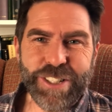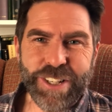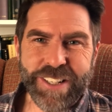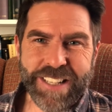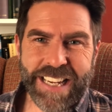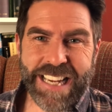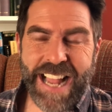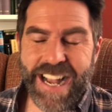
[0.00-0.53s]

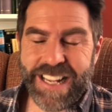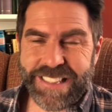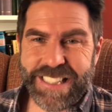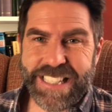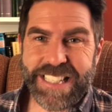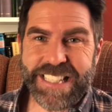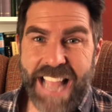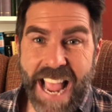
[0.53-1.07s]
because I can't
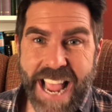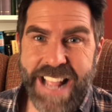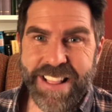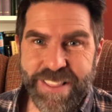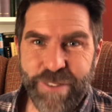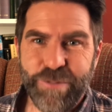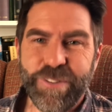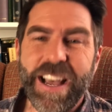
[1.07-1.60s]
stand
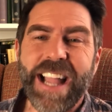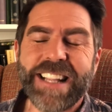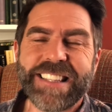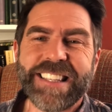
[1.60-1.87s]
the fact